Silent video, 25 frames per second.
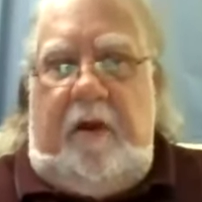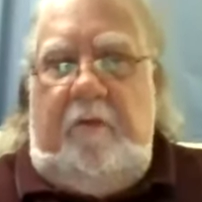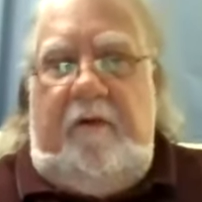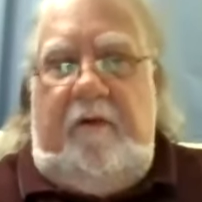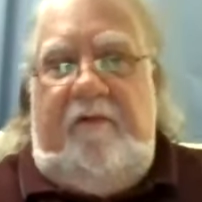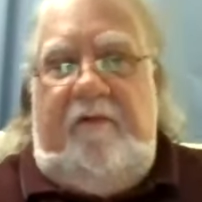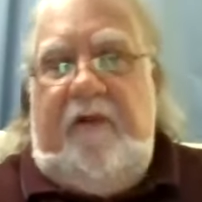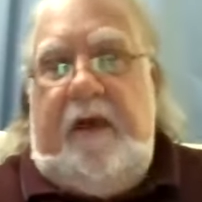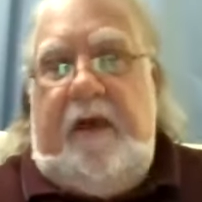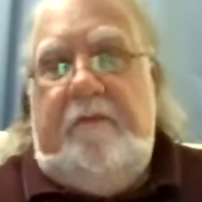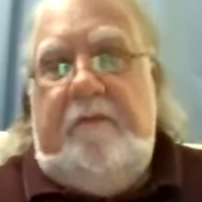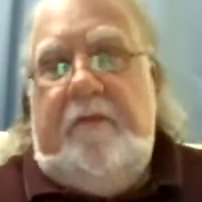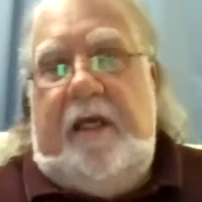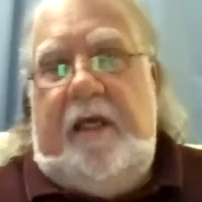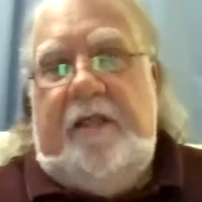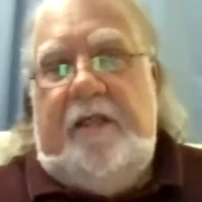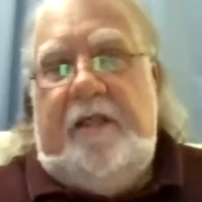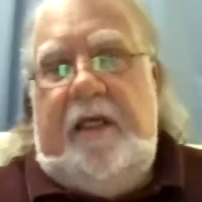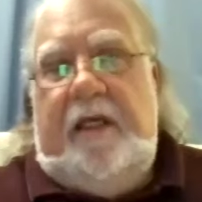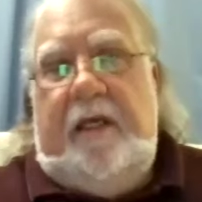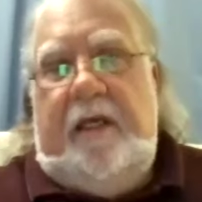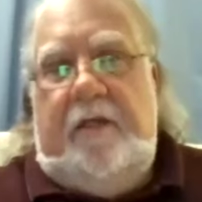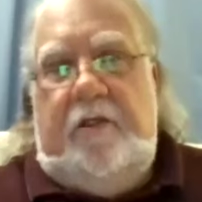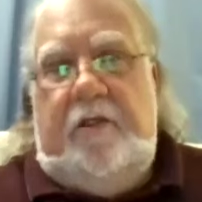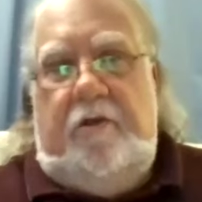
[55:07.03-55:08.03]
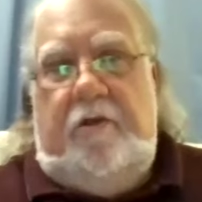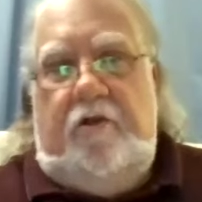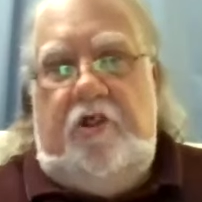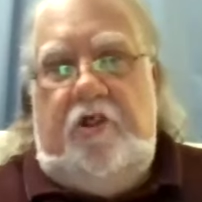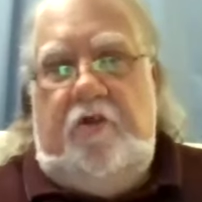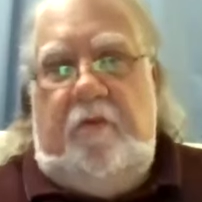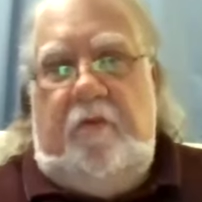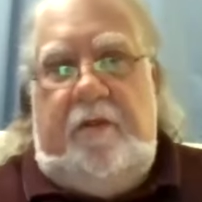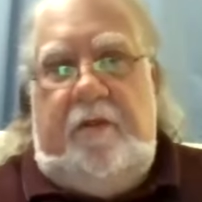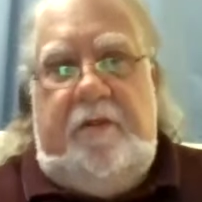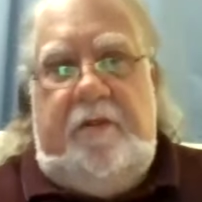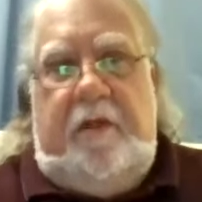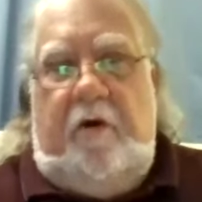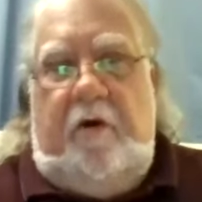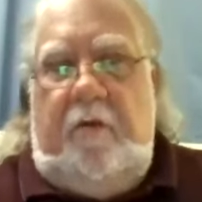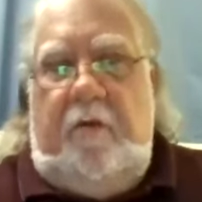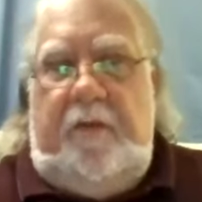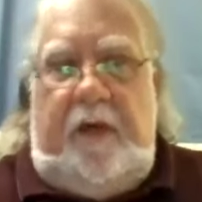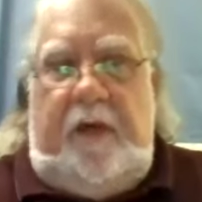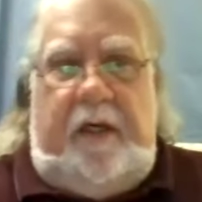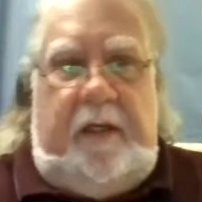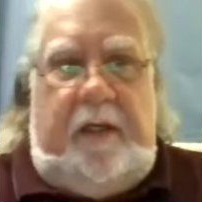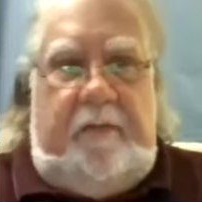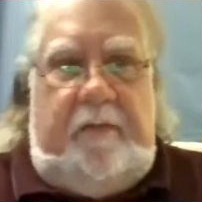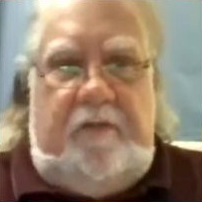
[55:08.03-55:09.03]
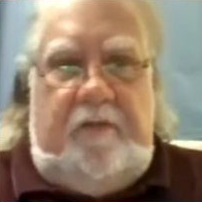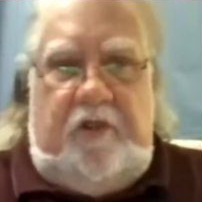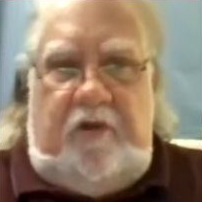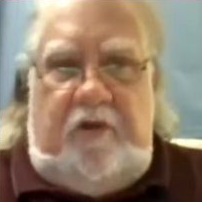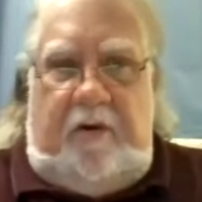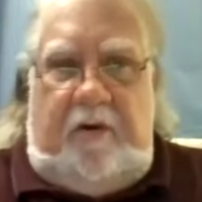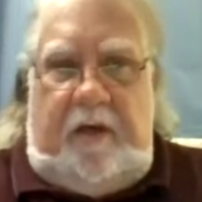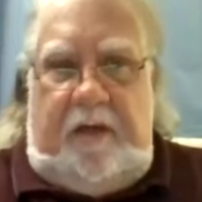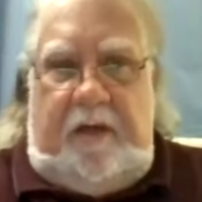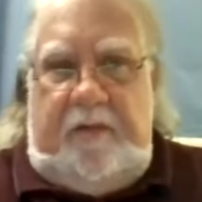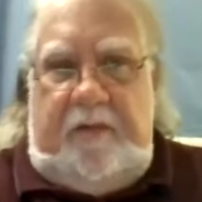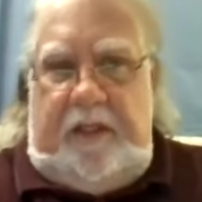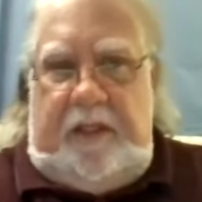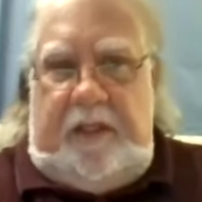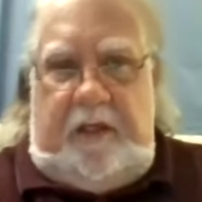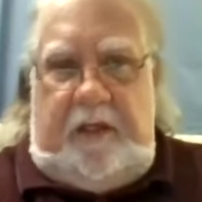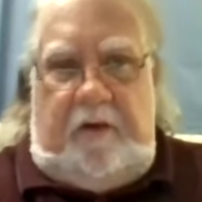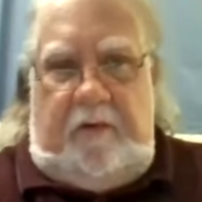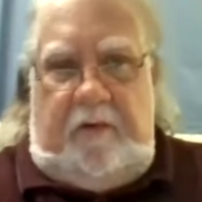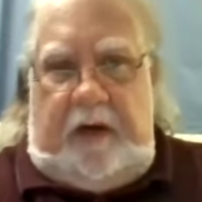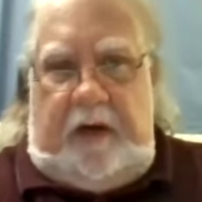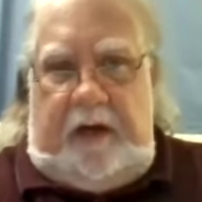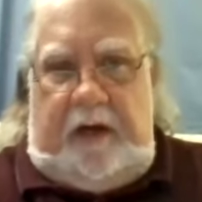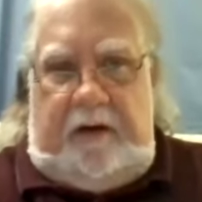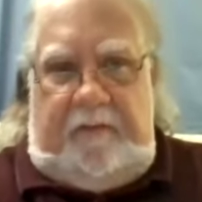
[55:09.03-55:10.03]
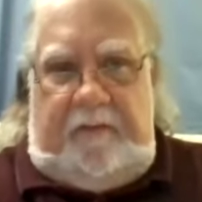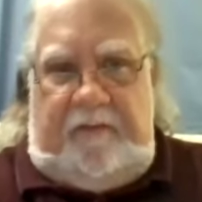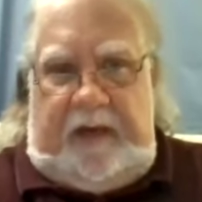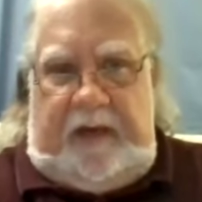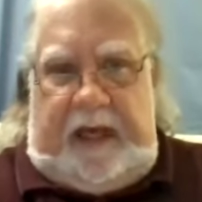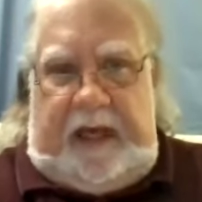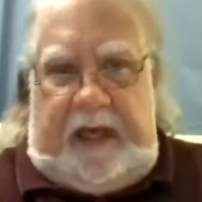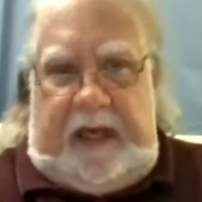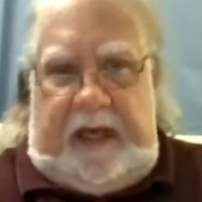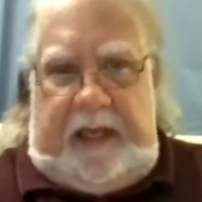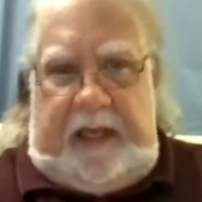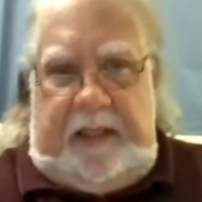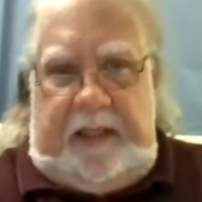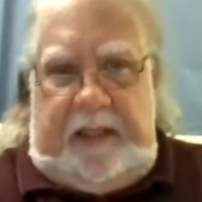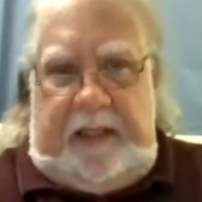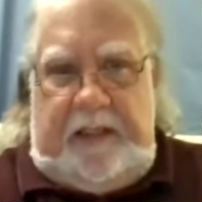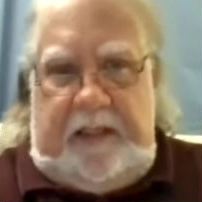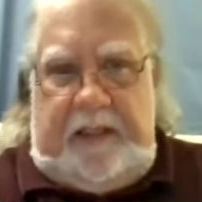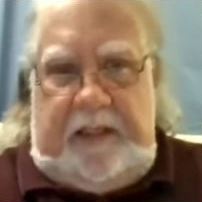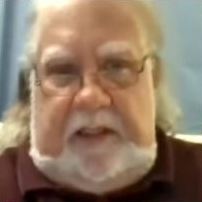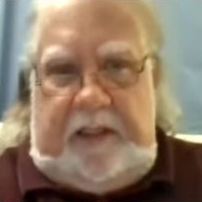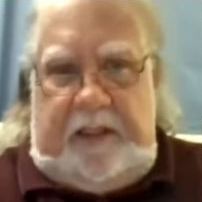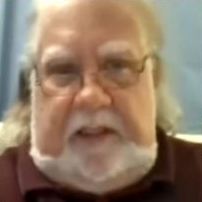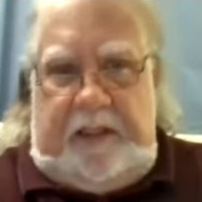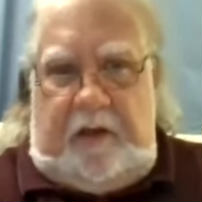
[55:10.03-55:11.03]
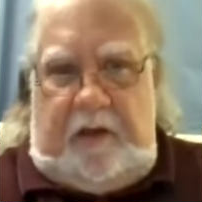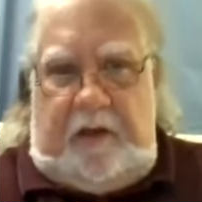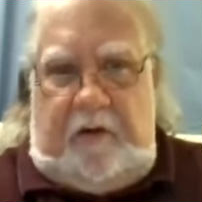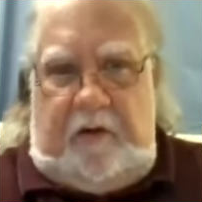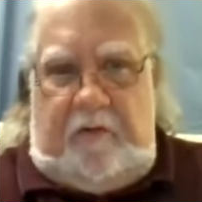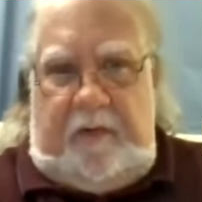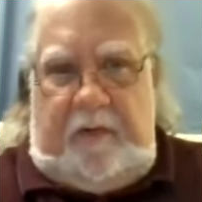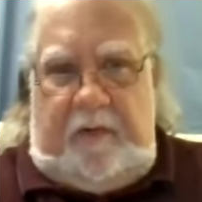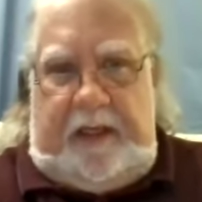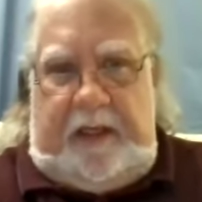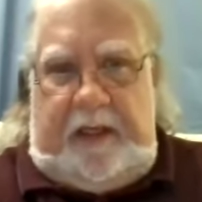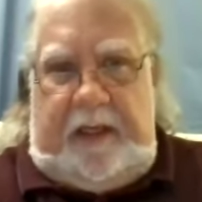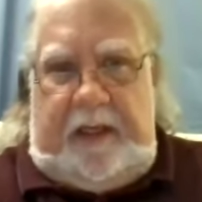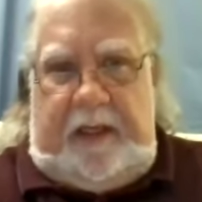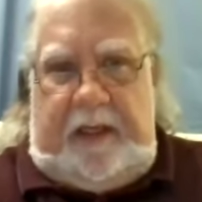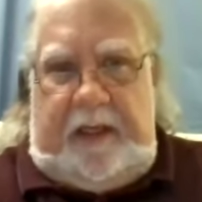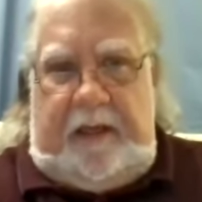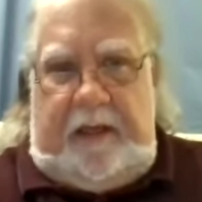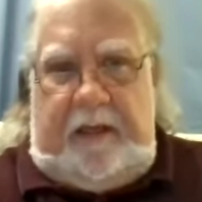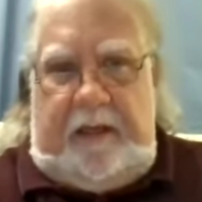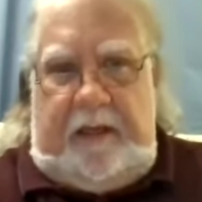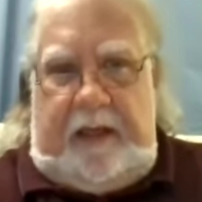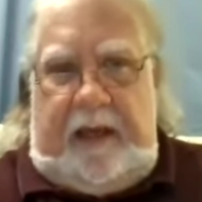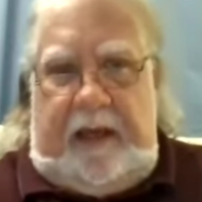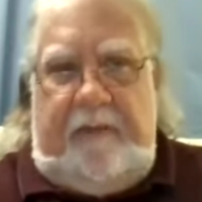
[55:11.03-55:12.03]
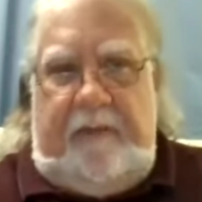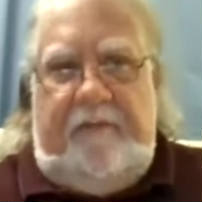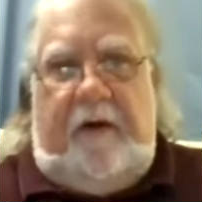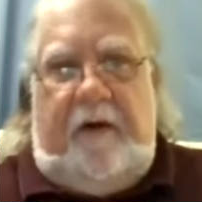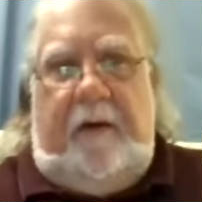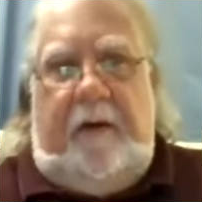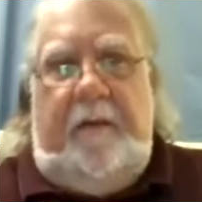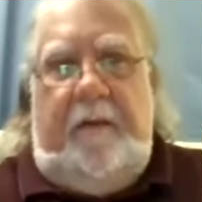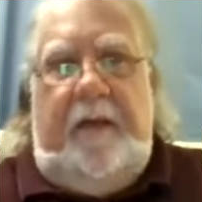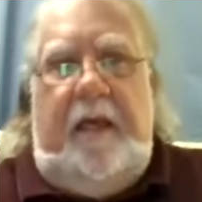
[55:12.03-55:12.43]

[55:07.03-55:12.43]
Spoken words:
We found nothing unusual, no bottom trauma, no artifacts, no whatever.